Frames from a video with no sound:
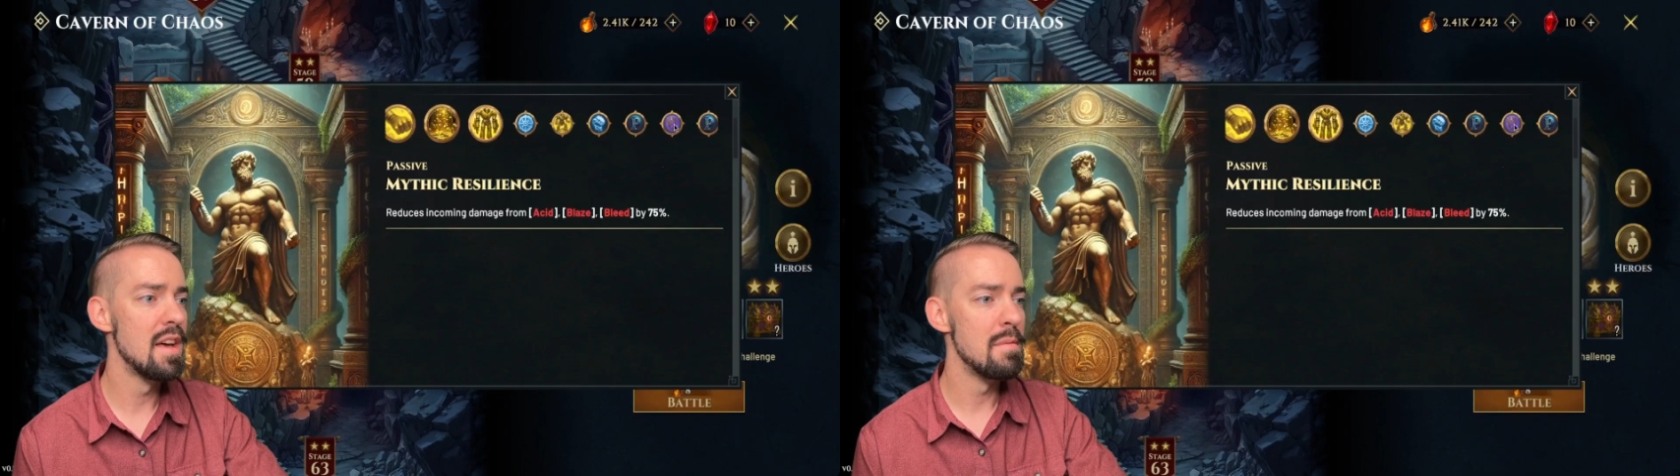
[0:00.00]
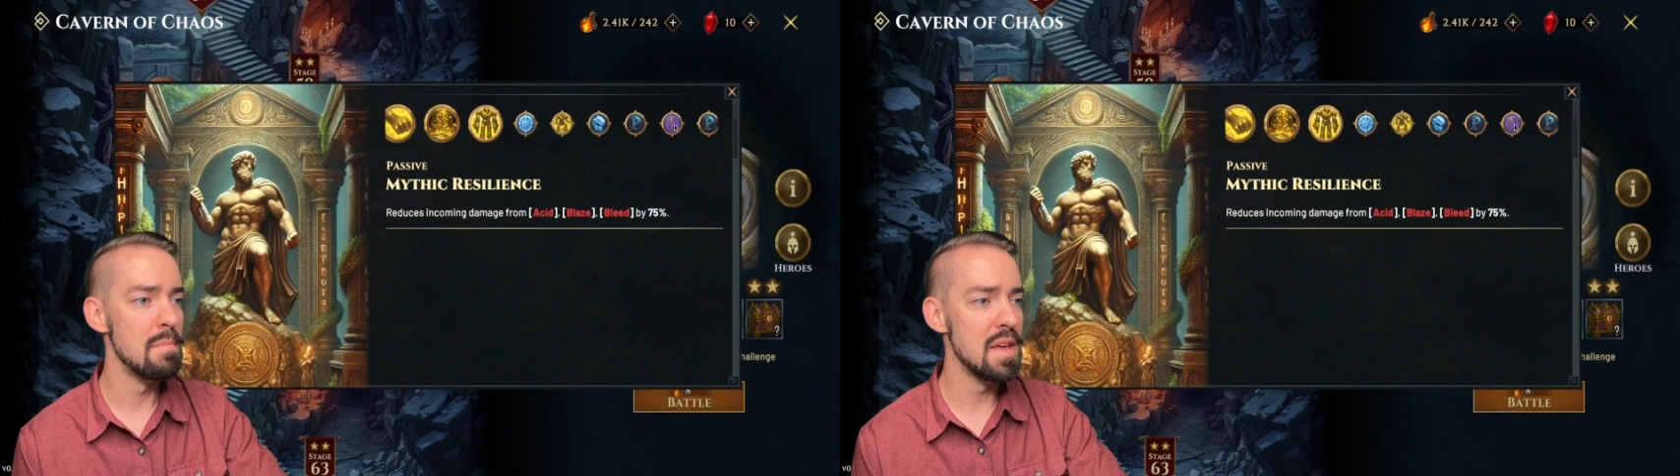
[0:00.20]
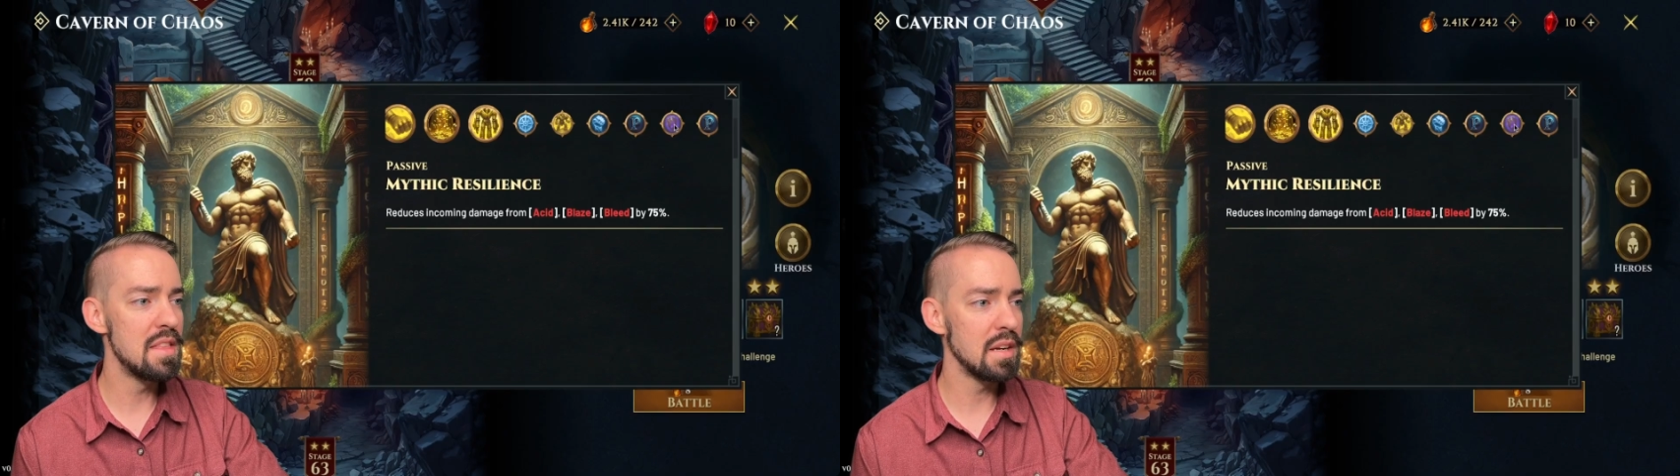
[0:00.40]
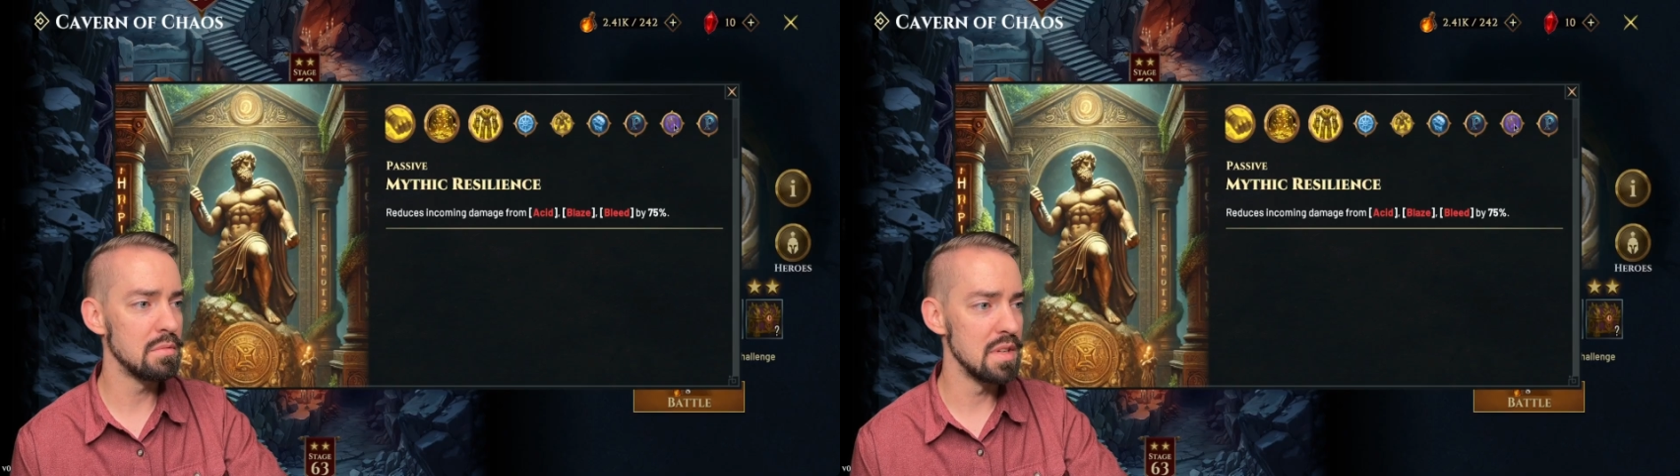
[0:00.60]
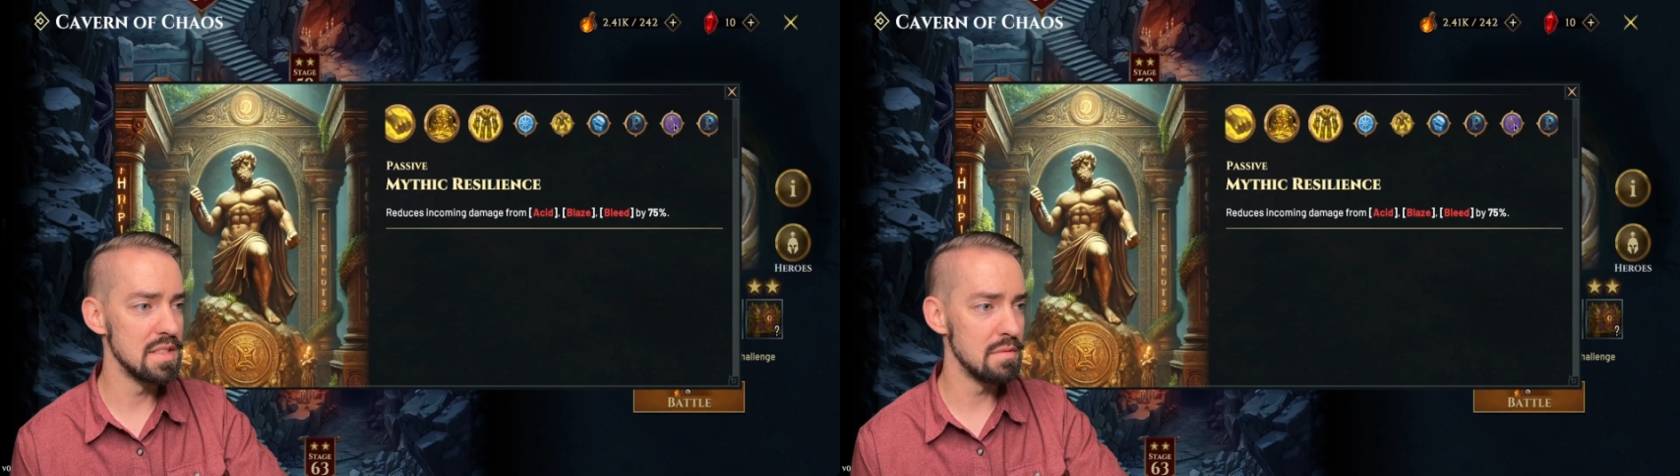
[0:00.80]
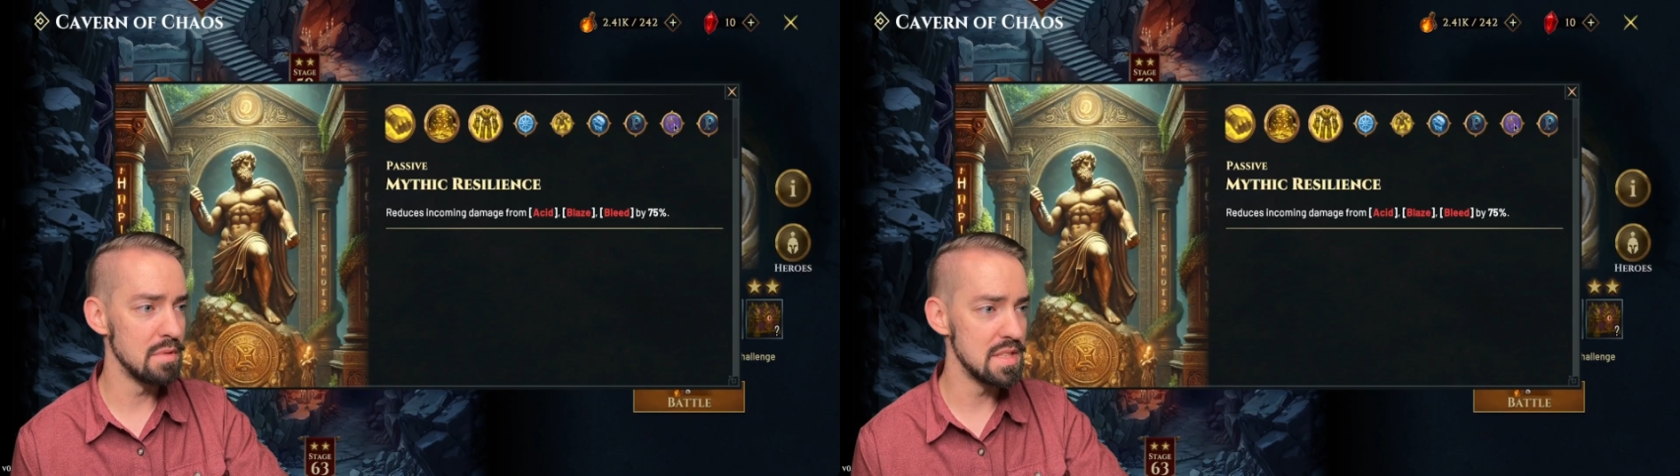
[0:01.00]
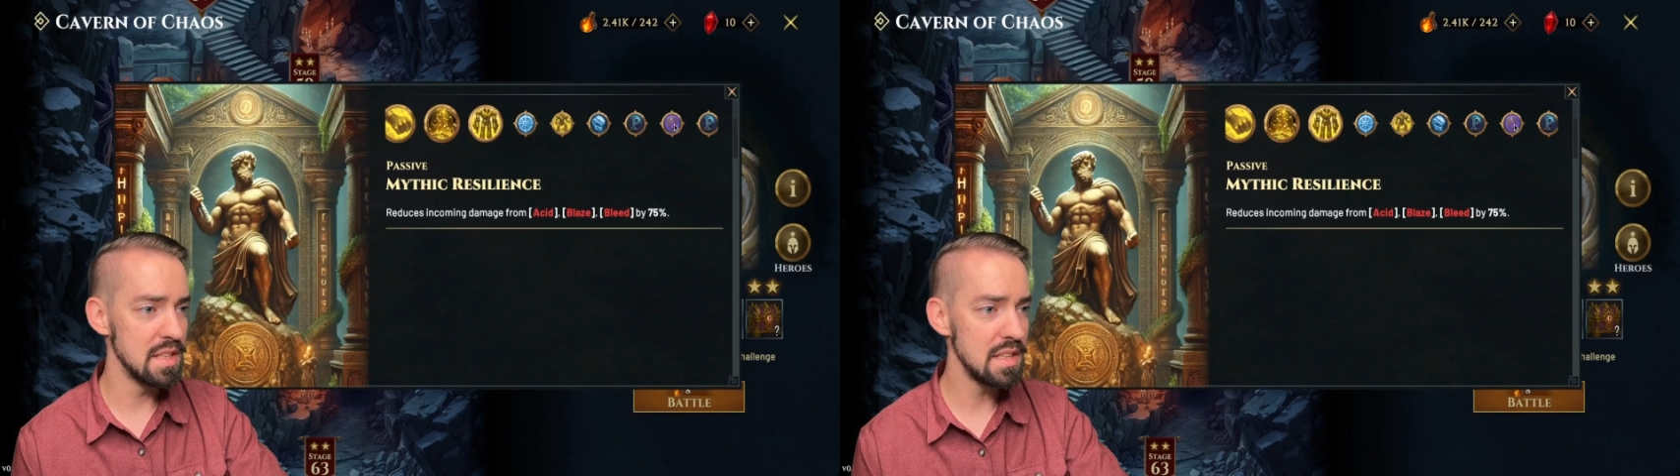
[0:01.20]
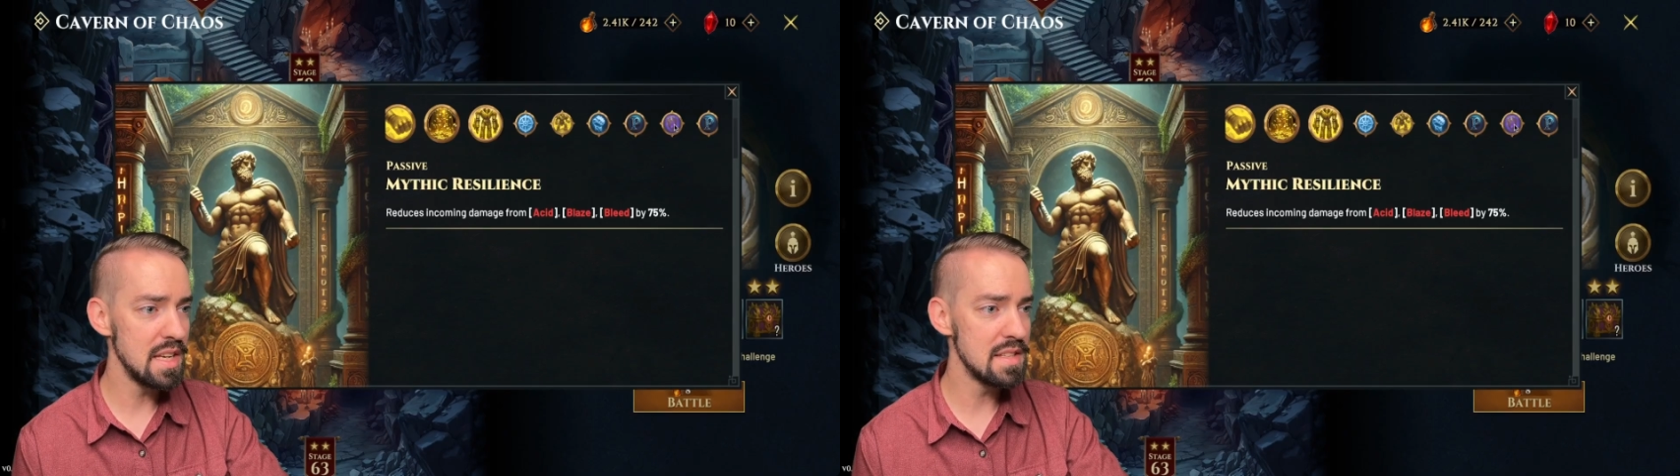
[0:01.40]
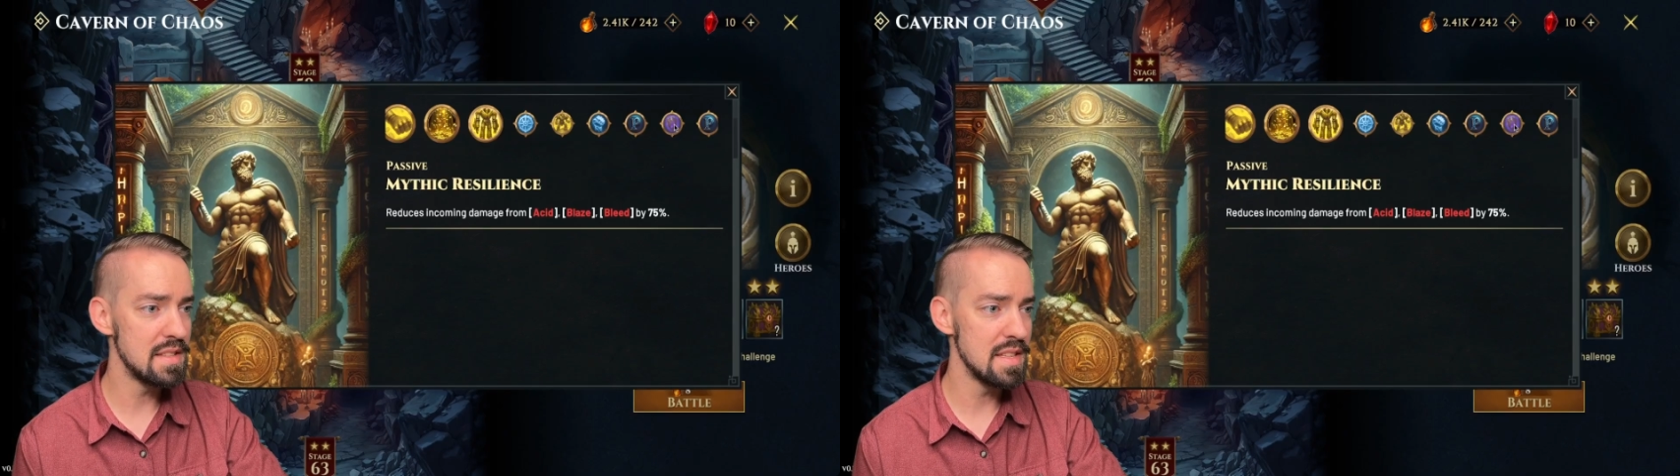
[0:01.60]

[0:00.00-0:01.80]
Mythic Resilience,